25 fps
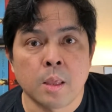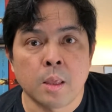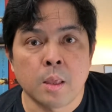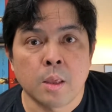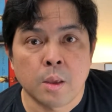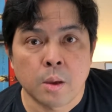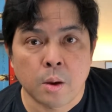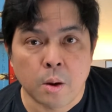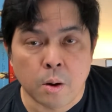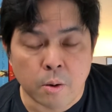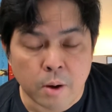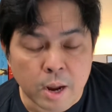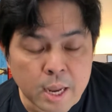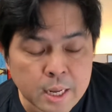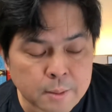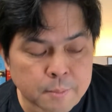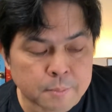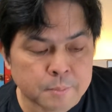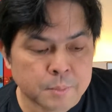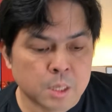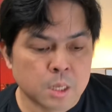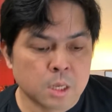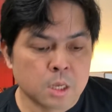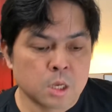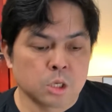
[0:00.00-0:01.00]
All right,
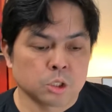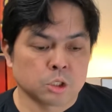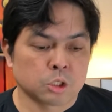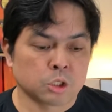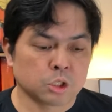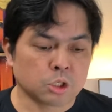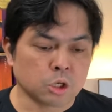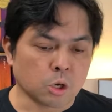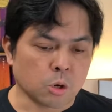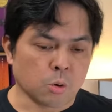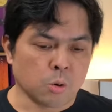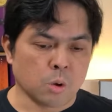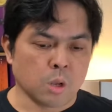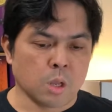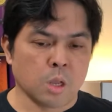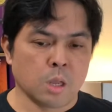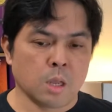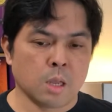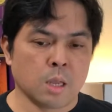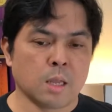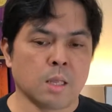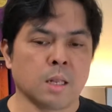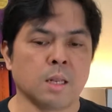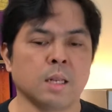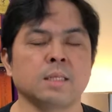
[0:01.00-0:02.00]
so
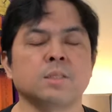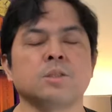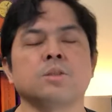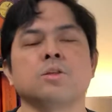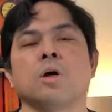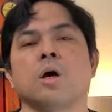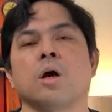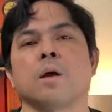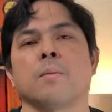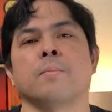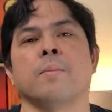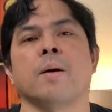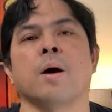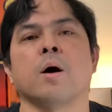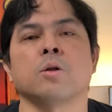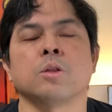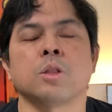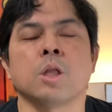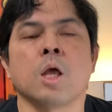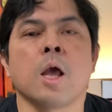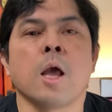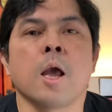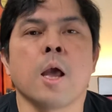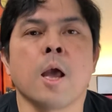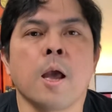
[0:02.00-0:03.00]
let's talk about
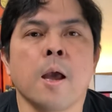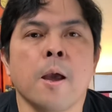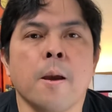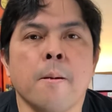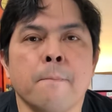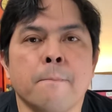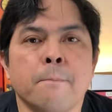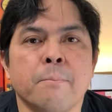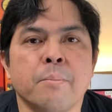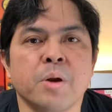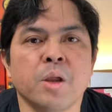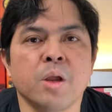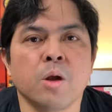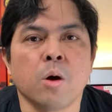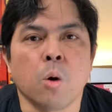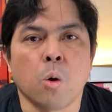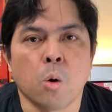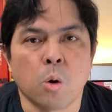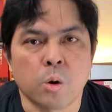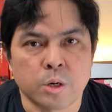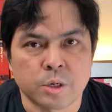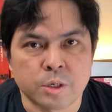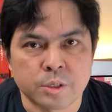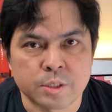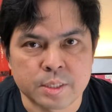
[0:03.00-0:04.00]

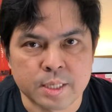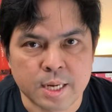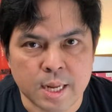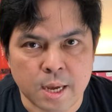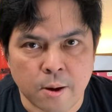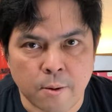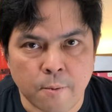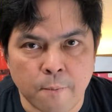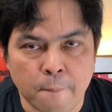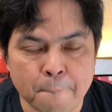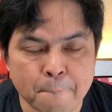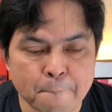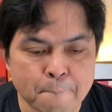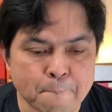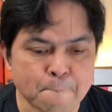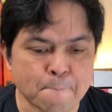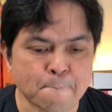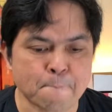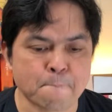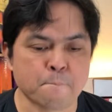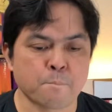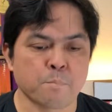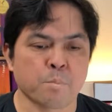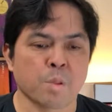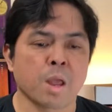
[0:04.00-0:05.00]
pre-orders now.
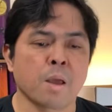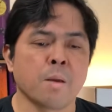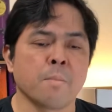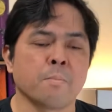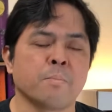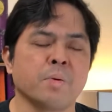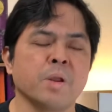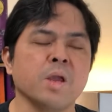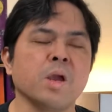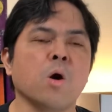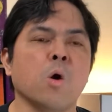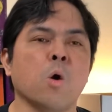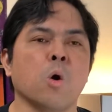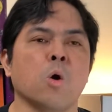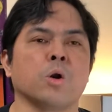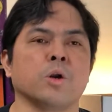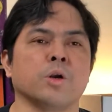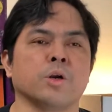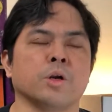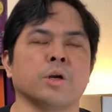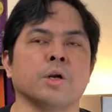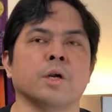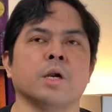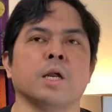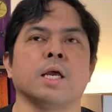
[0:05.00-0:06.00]

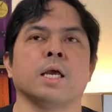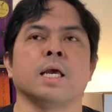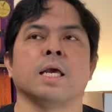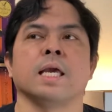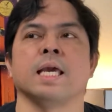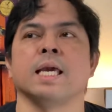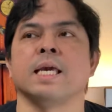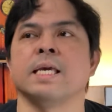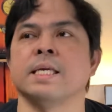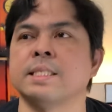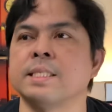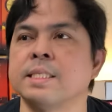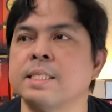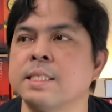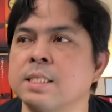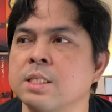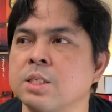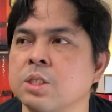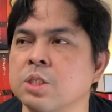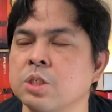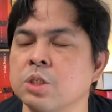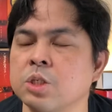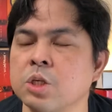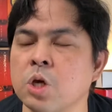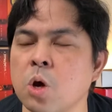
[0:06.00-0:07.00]
Pre-order is
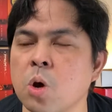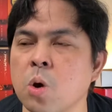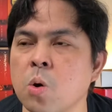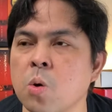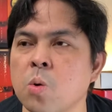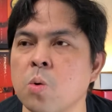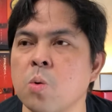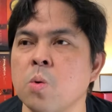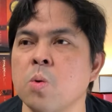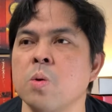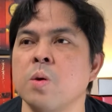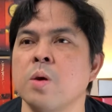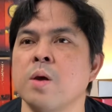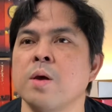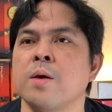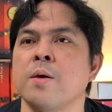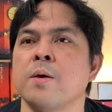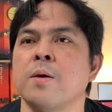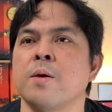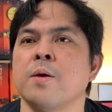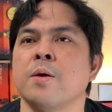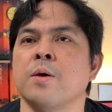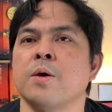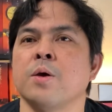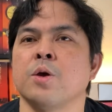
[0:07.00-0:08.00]
so
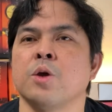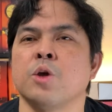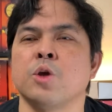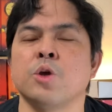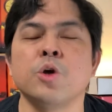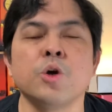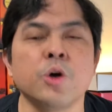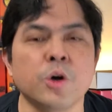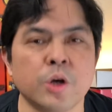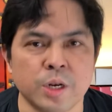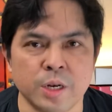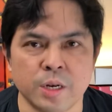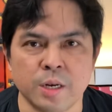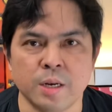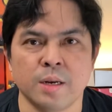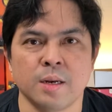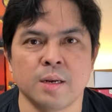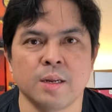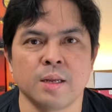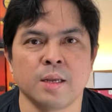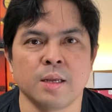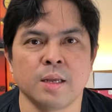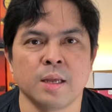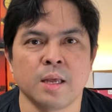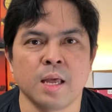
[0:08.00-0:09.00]
good
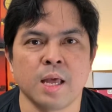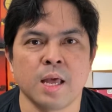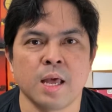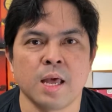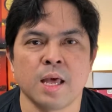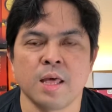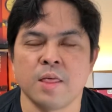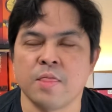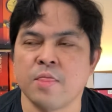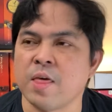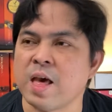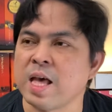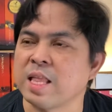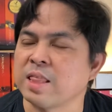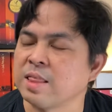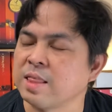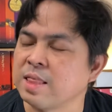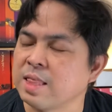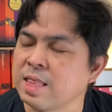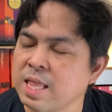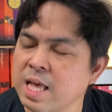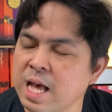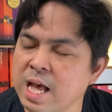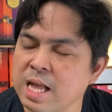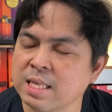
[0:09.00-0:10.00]
that
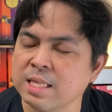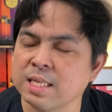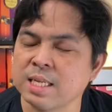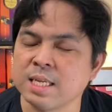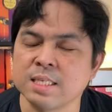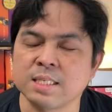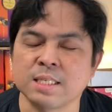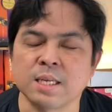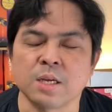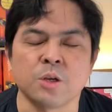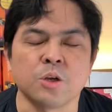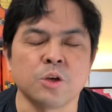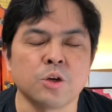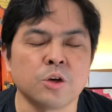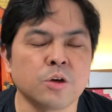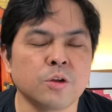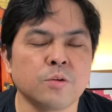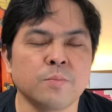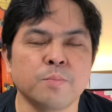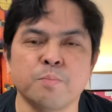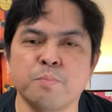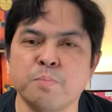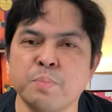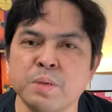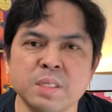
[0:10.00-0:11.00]
is a
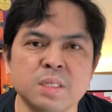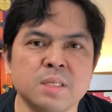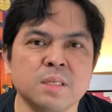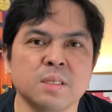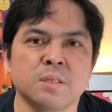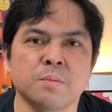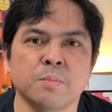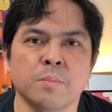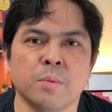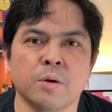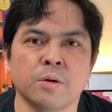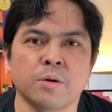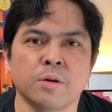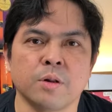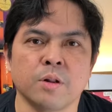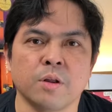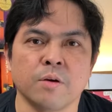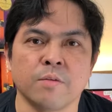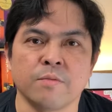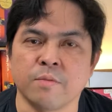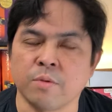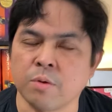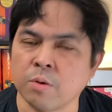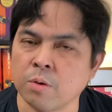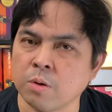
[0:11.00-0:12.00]
good business model
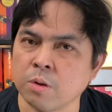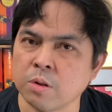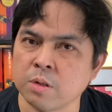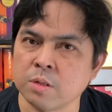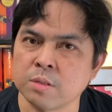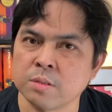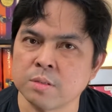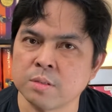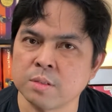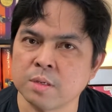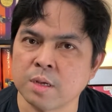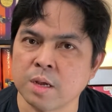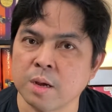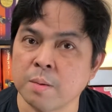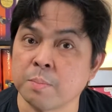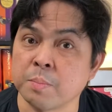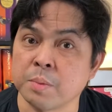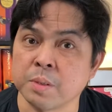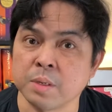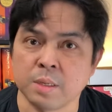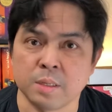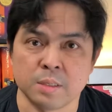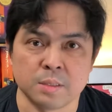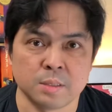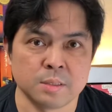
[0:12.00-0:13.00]
of all
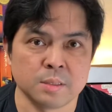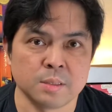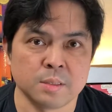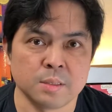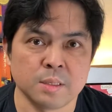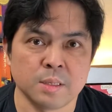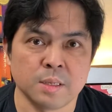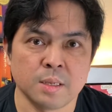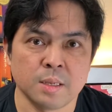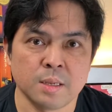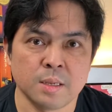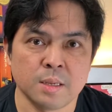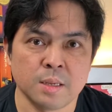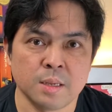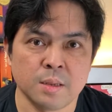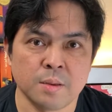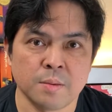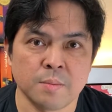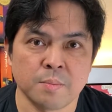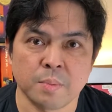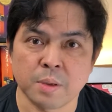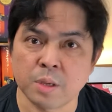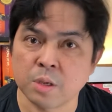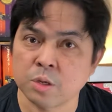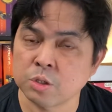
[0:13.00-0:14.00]
companies,
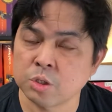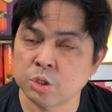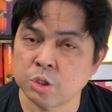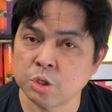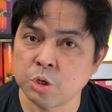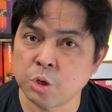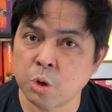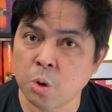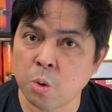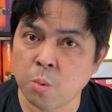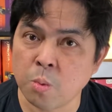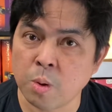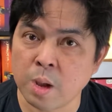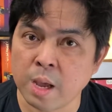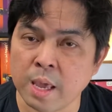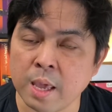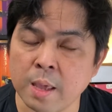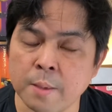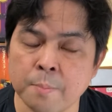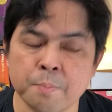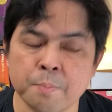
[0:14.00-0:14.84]
because you know why?